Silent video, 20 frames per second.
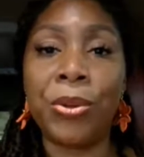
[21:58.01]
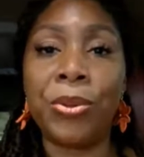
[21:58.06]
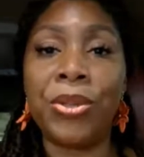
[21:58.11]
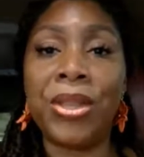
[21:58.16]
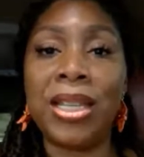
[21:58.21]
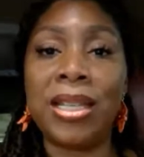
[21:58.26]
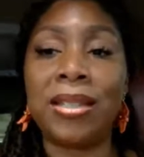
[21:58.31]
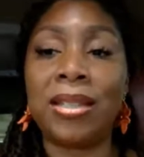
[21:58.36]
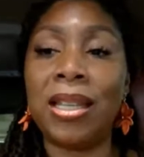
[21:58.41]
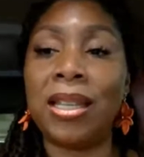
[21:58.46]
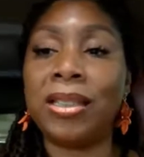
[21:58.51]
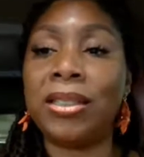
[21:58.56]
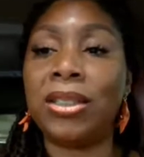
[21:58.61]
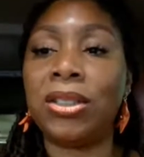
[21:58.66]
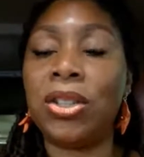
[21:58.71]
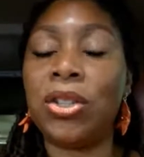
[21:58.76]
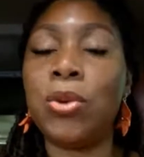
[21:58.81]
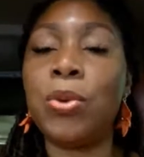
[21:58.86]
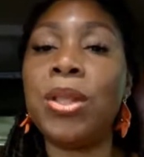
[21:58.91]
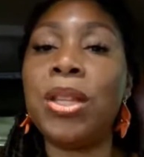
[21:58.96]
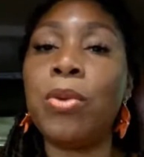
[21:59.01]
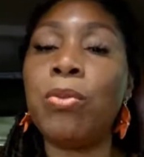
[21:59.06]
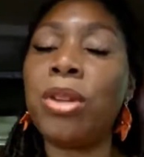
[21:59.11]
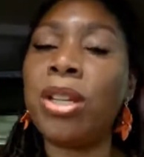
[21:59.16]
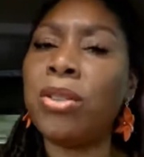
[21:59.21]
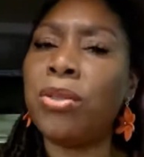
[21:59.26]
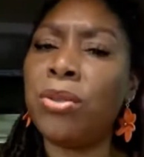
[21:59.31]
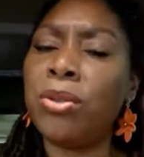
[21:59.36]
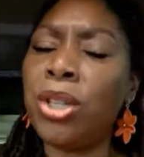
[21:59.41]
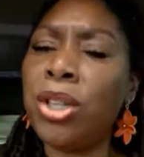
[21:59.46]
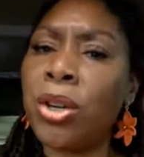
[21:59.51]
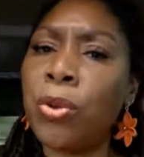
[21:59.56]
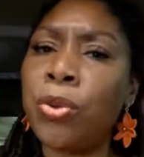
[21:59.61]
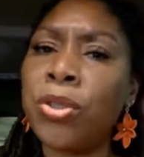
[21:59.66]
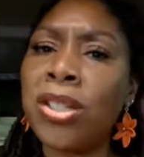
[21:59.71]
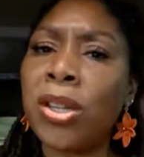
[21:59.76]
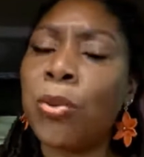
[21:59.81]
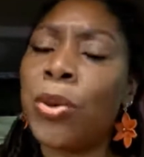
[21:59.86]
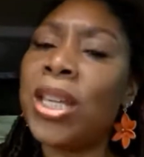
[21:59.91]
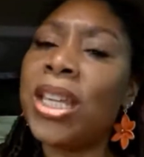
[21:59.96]
these things to you. And then
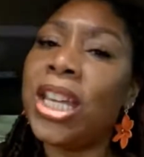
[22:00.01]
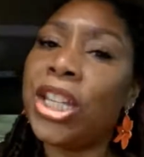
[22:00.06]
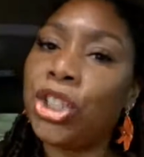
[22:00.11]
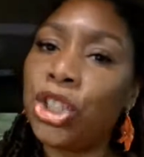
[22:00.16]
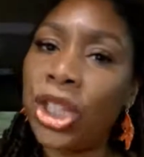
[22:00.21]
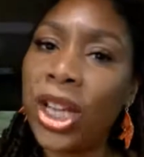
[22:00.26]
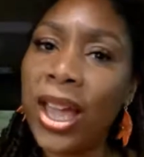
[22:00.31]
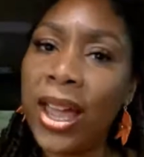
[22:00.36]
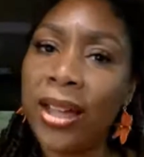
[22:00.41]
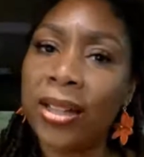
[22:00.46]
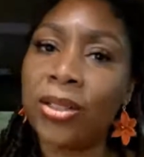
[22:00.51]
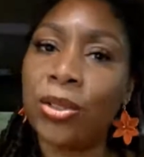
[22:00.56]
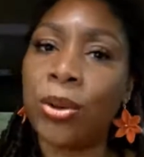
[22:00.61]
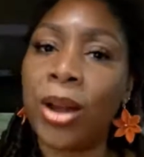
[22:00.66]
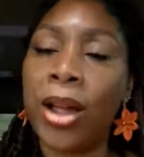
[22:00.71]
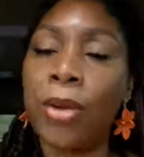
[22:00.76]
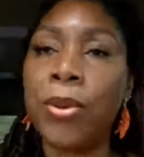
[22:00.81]
so we get checked, right?